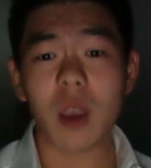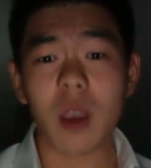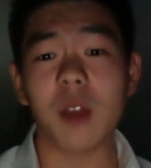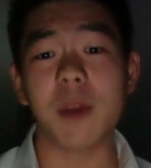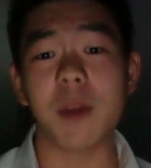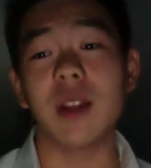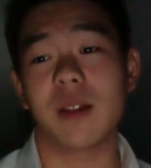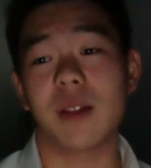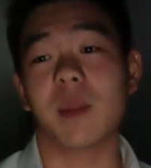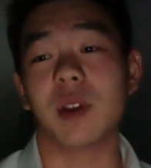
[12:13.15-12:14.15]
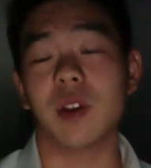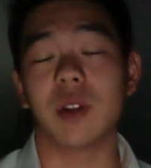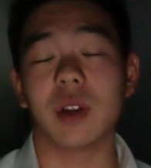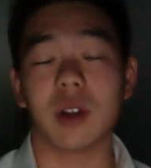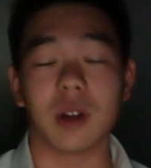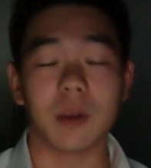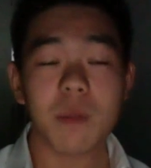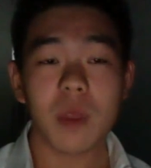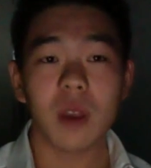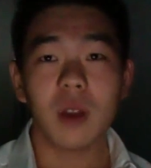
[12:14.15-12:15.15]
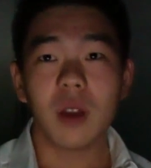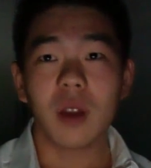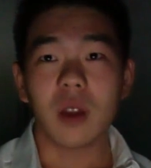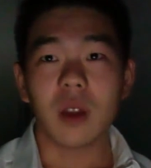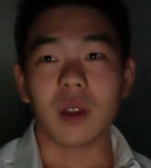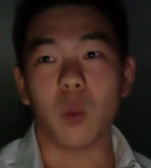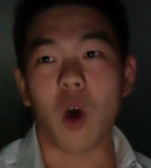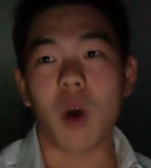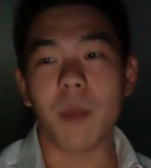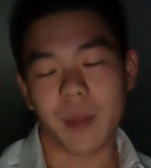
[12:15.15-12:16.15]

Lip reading: especially in summer. The warm